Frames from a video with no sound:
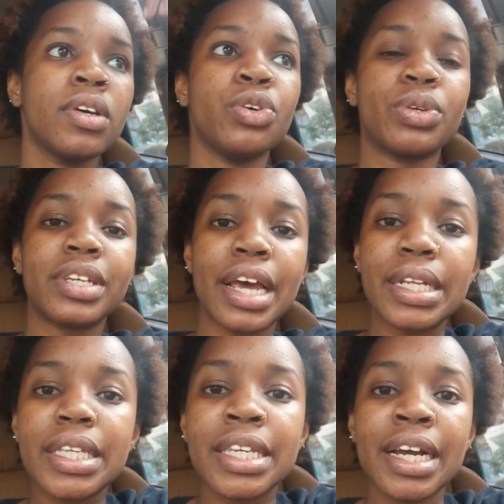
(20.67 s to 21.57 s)

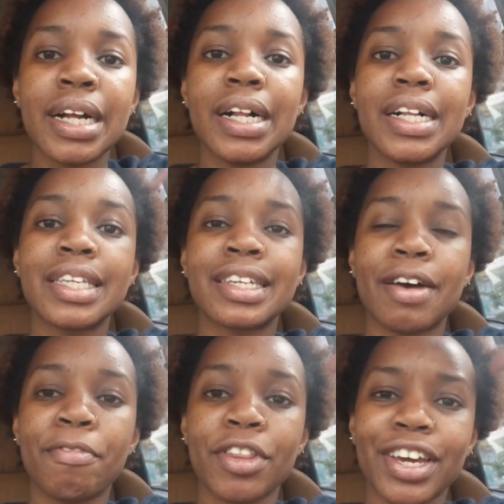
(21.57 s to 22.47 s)
utensils,
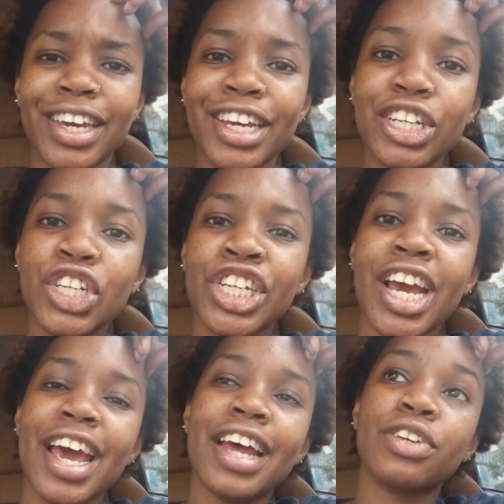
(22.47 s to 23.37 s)
stuff for the
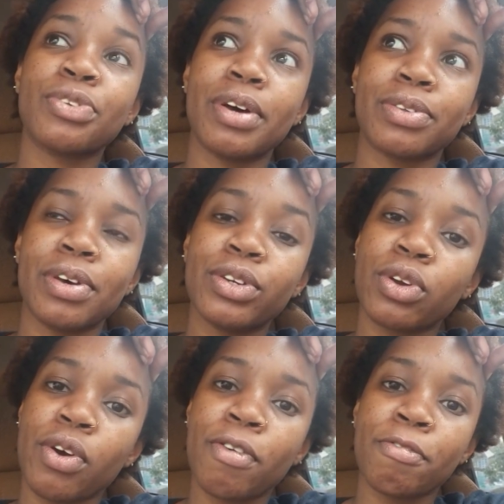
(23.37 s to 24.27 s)
kitchen. So I was going
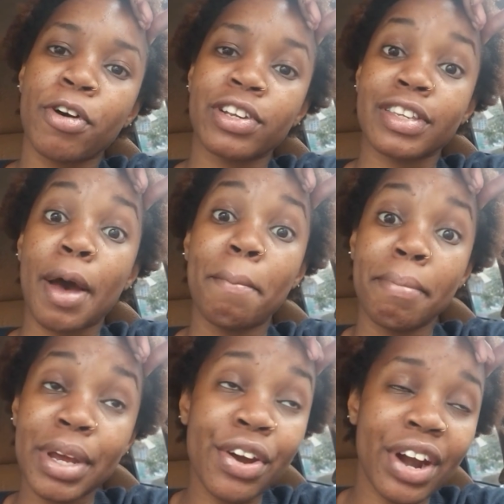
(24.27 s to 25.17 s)
to look for
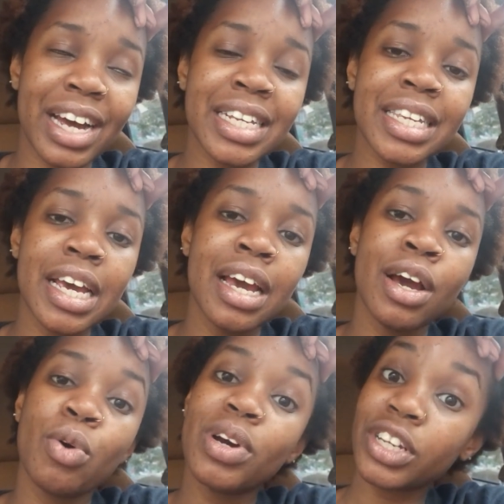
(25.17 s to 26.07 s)
some mirrors,
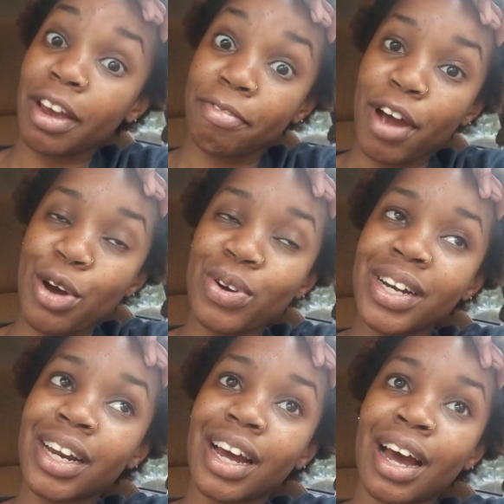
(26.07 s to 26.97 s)
which I
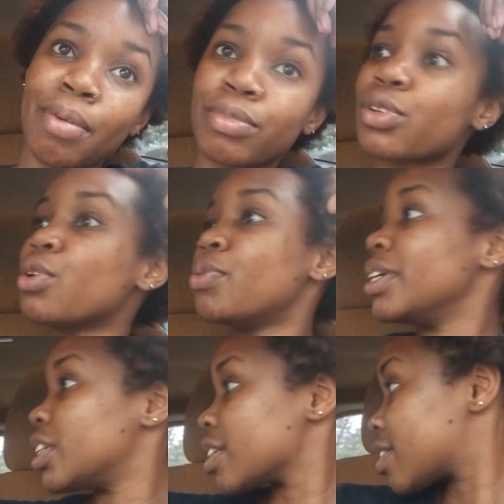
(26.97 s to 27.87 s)
found.
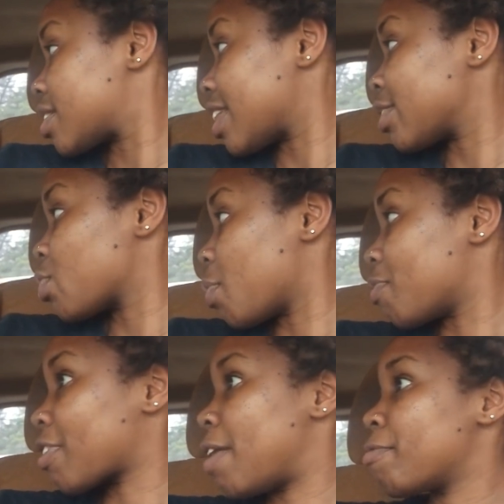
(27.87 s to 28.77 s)
That's where
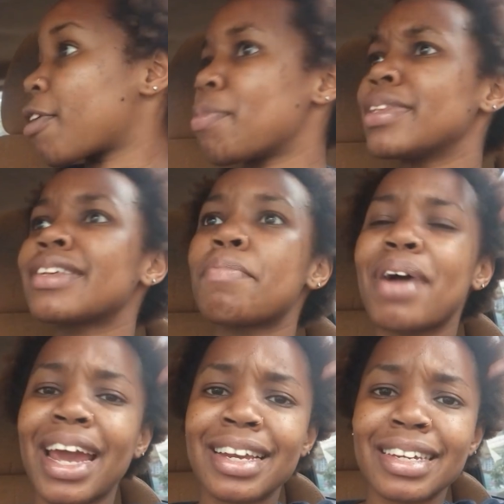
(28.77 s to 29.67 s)
we've come from. It's a
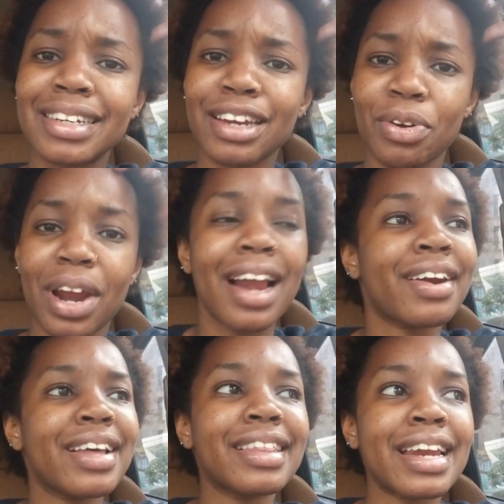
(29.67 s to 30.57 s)
market in town. I'll
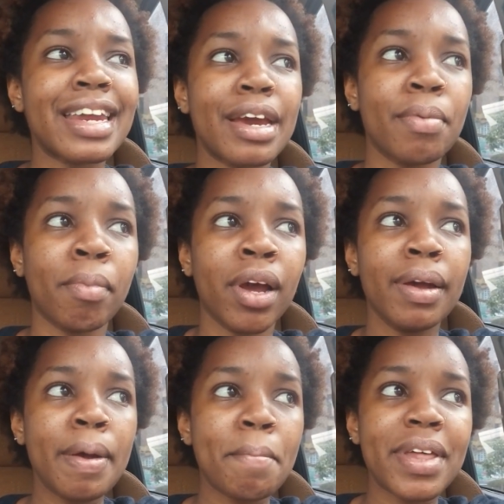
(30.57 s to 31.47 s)
read the name.
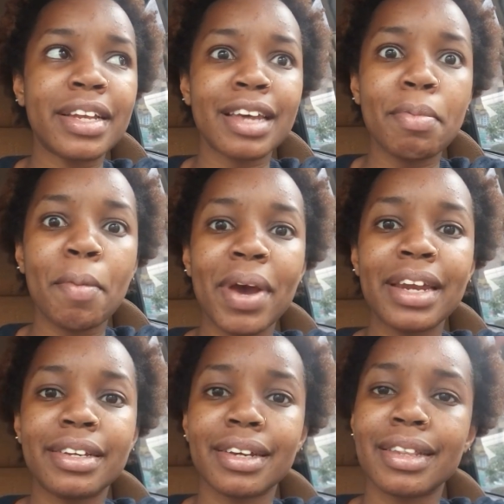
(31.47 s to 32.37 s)
By the time I'm
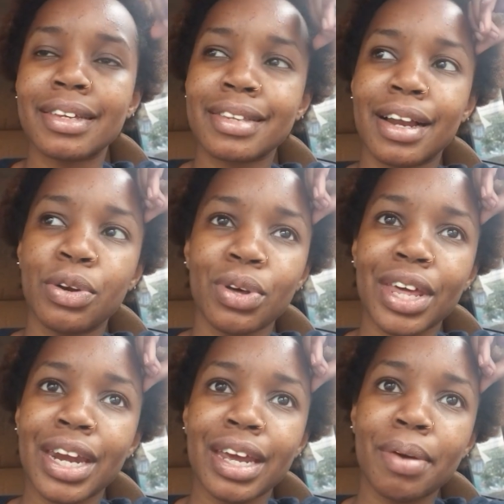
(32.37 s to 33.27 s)
editing this, I'll know
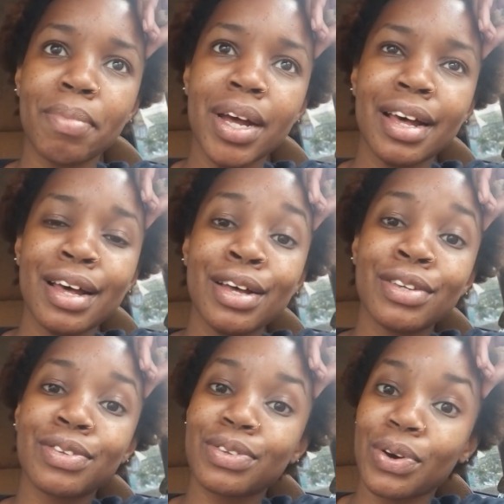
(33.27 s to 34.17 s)
the name.
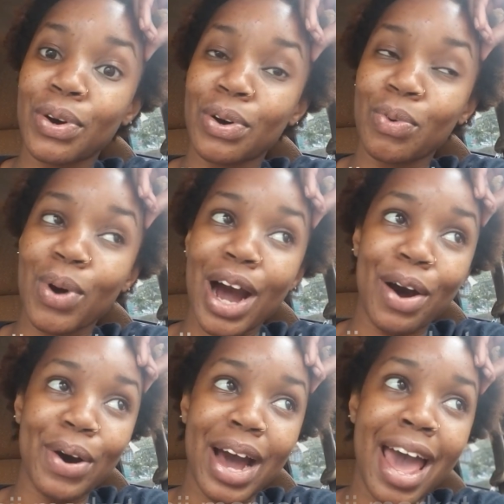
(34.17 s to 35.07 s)
So
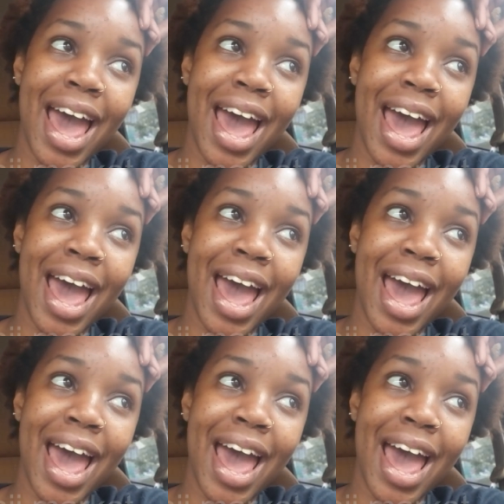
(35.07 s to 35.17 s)
wow.